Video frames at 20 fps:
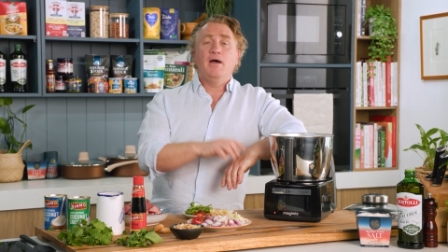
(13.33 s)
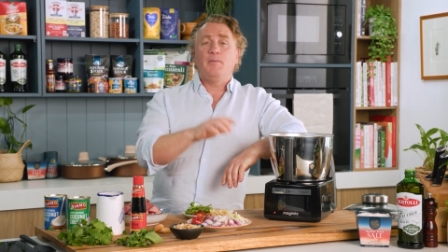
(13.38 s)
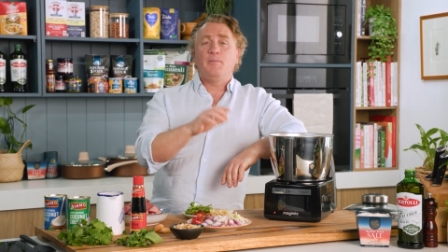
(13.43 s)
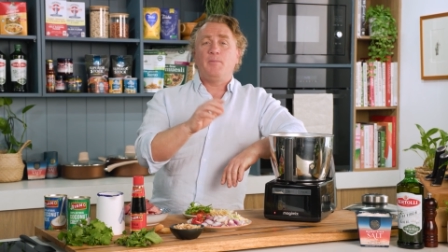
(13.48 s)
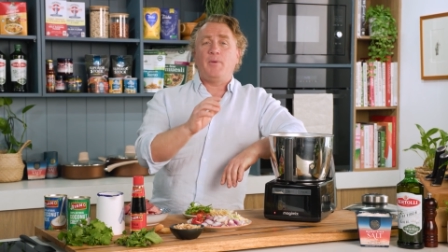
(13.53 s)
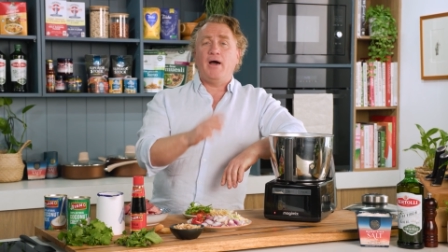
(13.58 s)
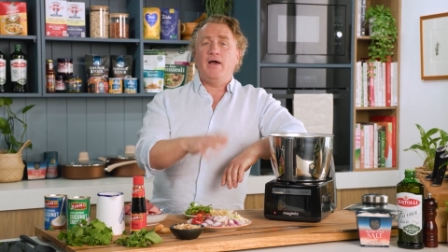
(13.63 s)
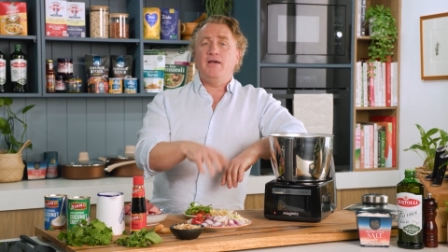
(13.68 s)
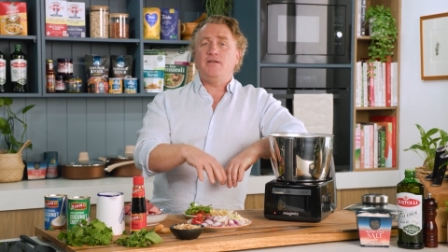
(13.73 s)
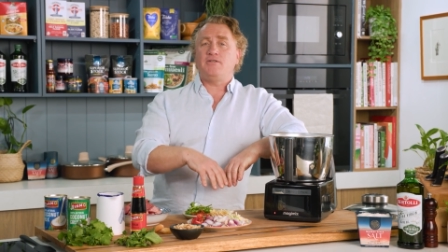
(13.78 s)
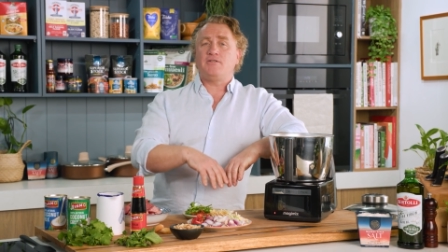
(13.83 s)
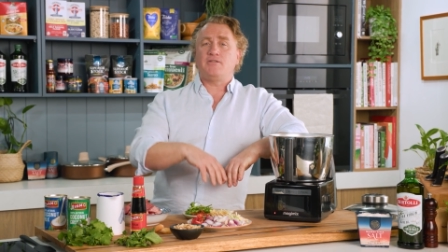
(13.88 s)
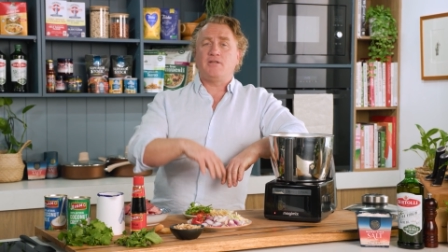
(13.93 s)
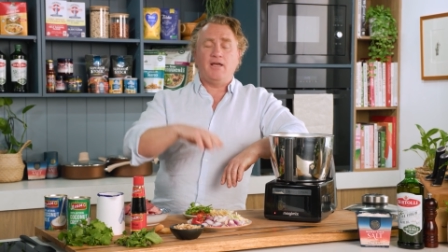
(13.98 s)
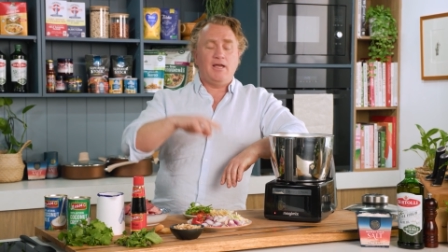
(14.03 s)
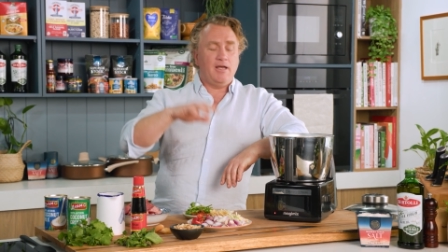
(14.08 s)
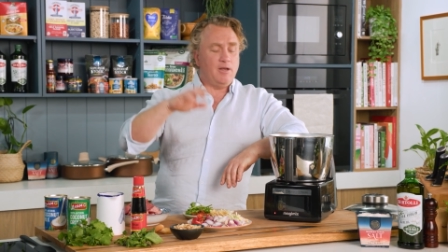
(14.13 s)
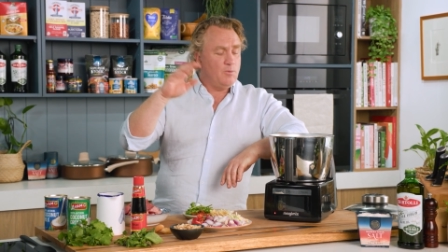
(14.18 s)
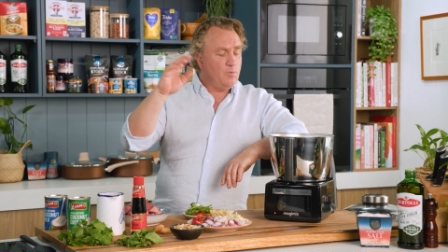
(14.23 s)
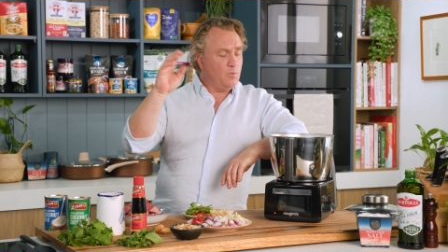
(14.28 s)
paste
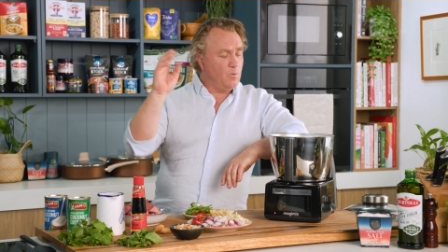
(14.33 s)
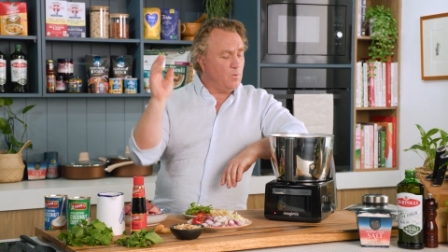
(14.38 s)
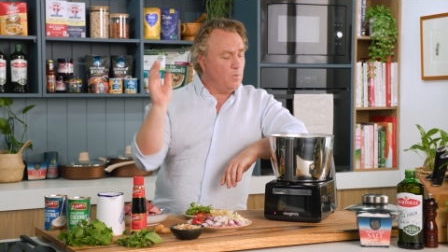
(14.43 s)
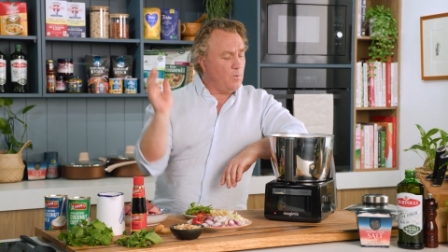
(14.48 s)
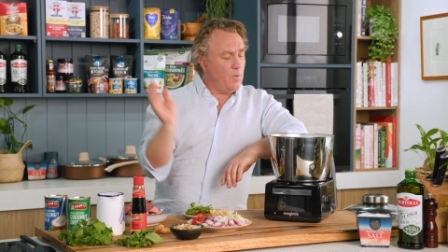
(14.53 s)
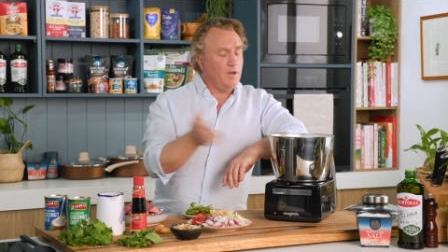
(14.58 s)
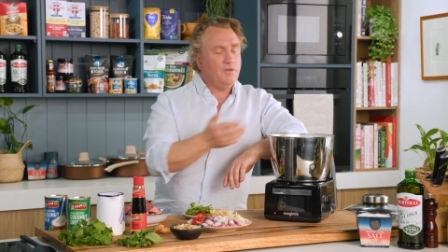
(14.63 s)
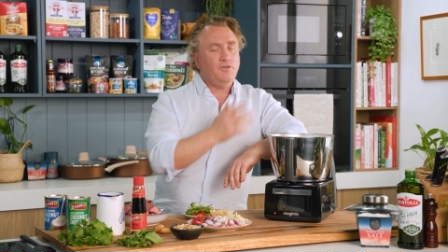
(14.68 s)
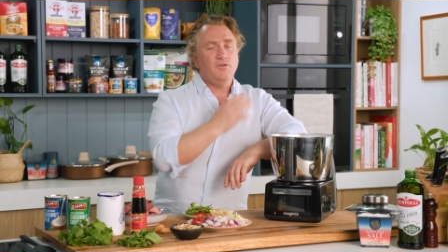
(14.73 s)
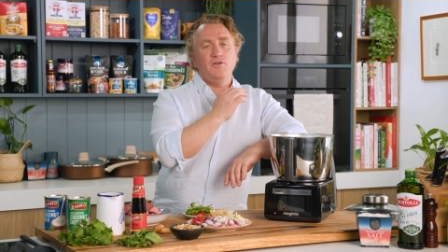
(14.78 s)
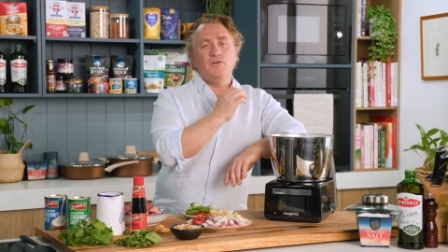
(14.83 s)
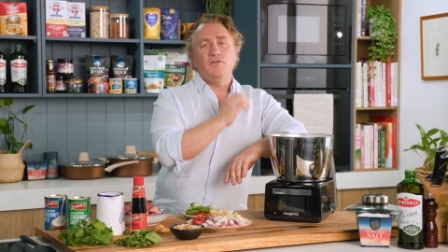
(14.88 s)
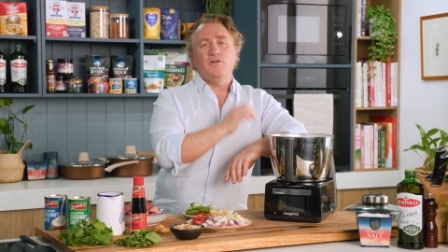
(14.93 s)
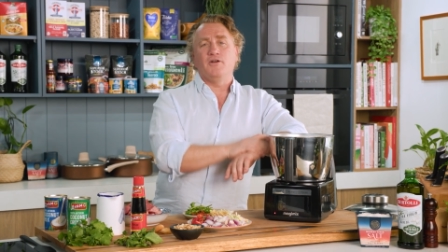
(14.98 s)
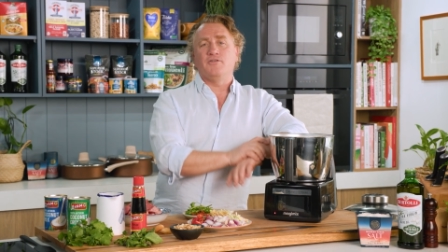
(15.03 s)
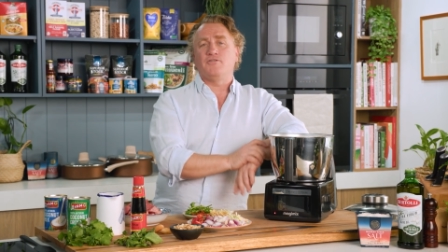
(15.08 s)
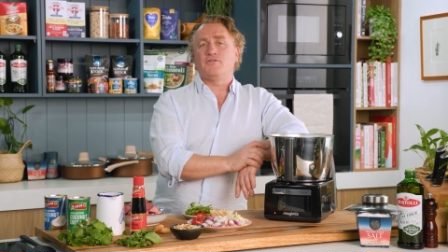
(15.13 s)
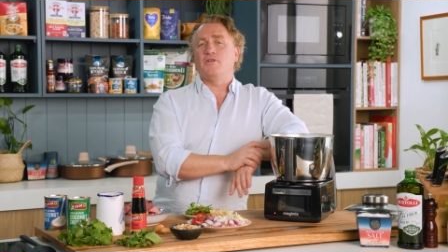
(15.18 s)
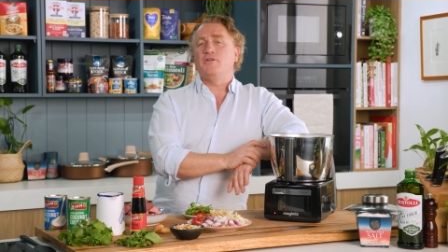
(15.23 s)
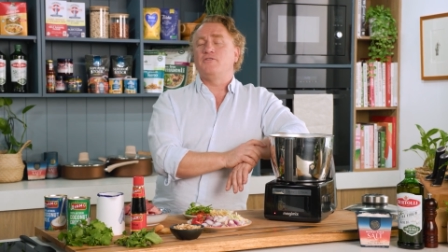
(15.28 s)
in one
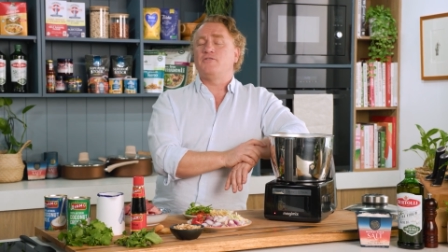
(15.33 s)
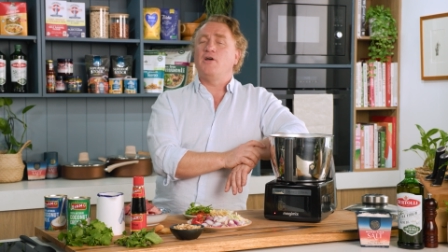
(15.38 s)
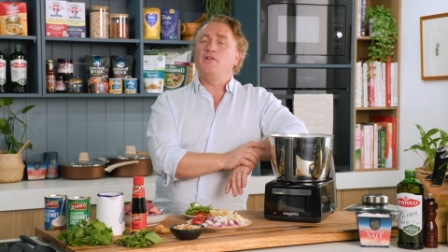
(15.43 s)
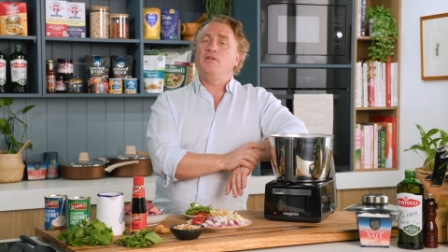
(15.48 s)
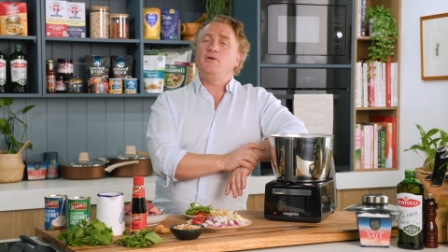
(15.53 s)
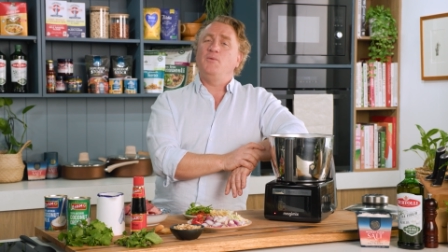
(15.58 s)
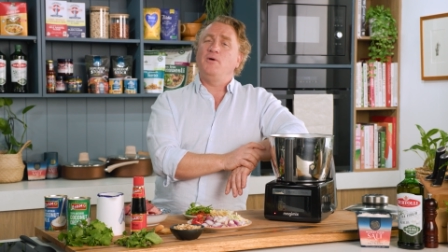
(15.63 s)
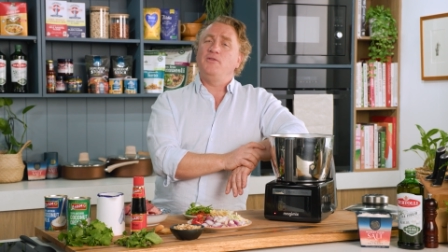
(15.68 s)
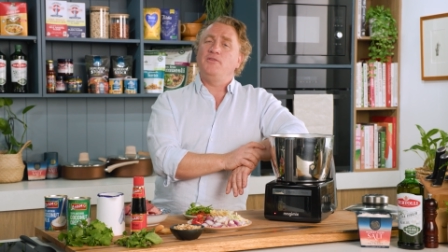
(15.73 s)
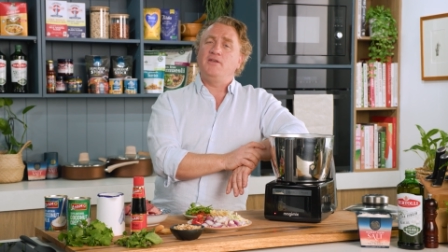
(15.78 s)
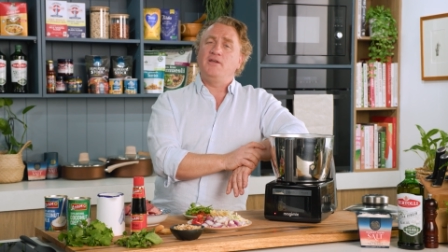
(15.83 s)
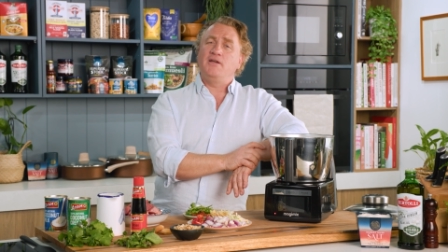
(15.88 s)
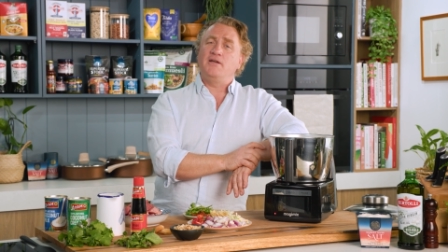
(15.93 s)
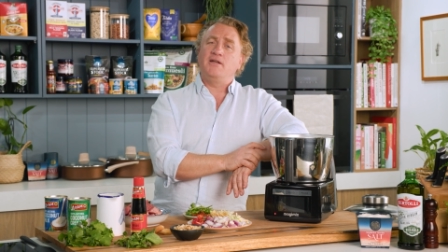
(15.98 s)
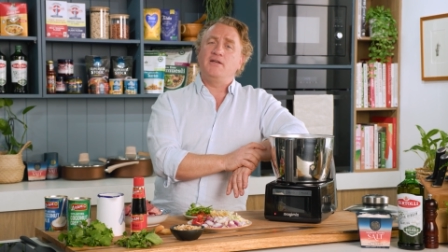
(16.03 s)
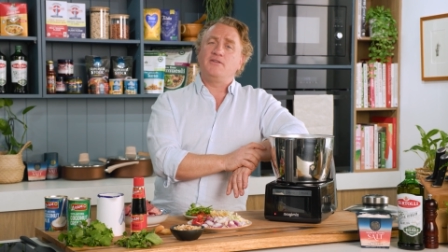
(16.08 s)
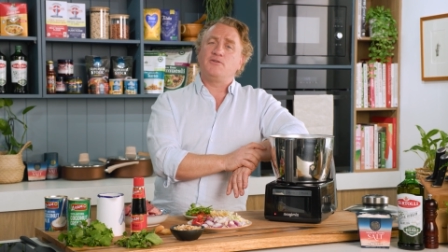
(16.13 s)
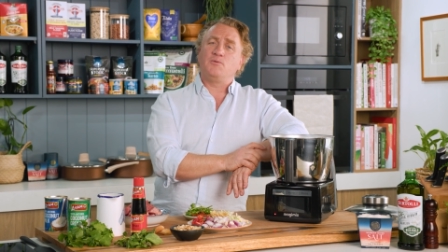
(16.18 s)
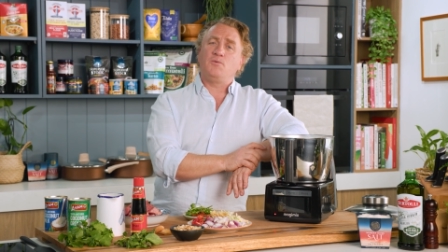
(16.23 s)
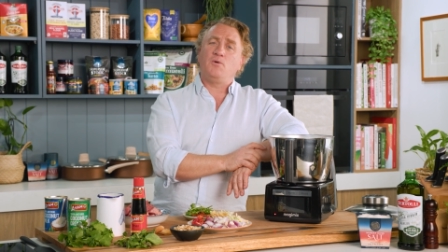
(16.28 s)
unit. So there's only one thing you
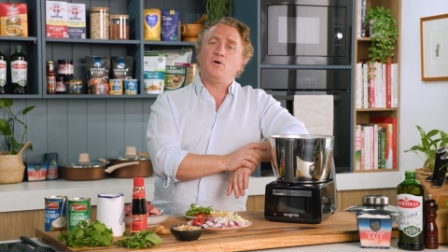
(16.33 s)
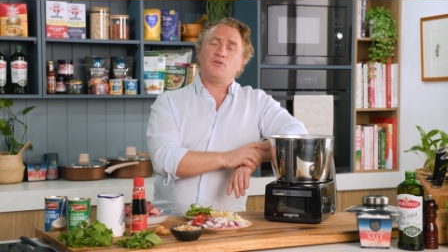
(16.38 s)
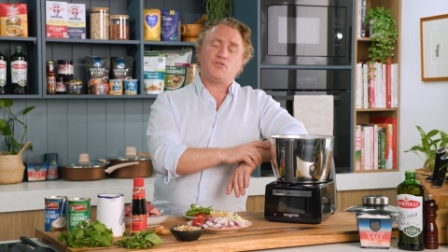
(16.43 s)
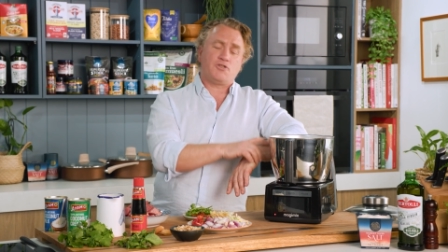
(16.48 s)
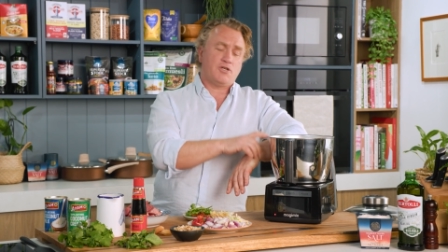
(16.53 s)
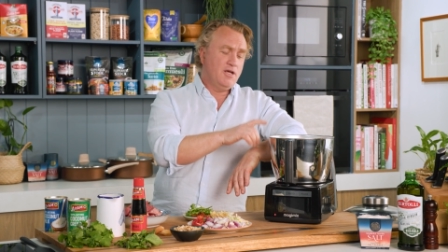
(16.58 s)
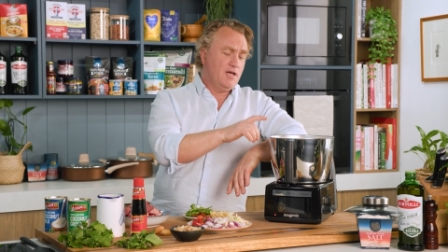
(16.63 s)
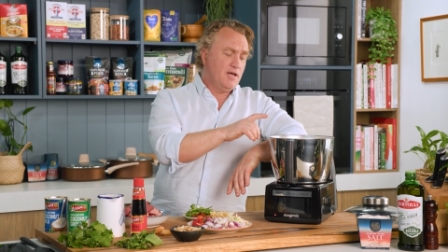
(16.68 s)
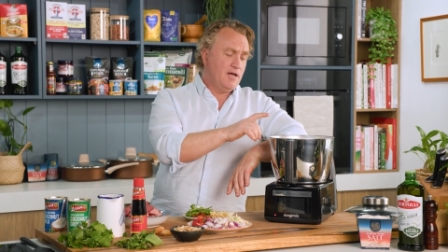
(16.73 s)
need to wash